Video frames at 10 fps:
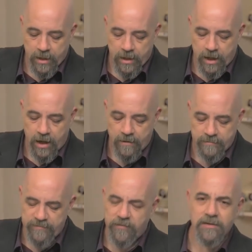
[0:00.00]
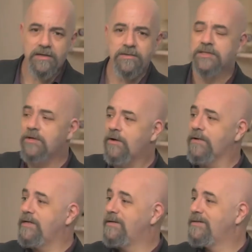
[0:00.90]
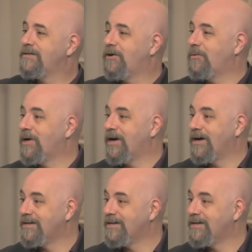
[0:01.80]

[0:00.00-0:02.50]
A fun little story caught my eye.